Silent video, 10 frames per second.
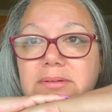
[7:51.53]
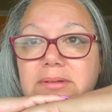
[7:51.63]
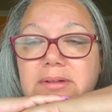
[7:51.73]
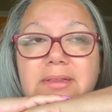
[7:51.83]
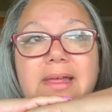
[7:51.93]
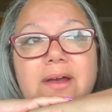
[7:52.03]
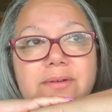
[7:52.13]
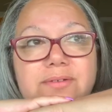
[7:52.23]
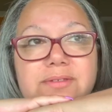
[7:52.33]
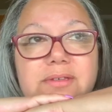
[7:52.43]
and allow
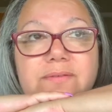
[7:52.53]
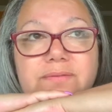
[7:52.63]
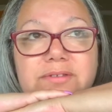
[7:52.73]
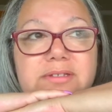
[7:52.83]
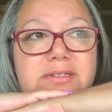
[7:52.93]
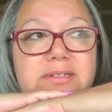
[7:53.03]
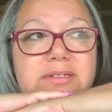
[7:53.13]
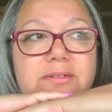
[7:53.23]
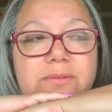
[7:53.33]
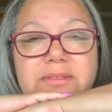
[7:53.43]
yourself just to
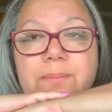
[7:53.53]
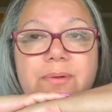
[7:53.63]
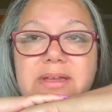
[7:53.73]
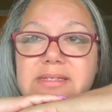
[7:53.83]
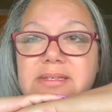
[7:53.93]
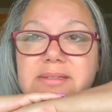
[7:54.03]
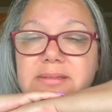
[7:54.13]
deal with the present.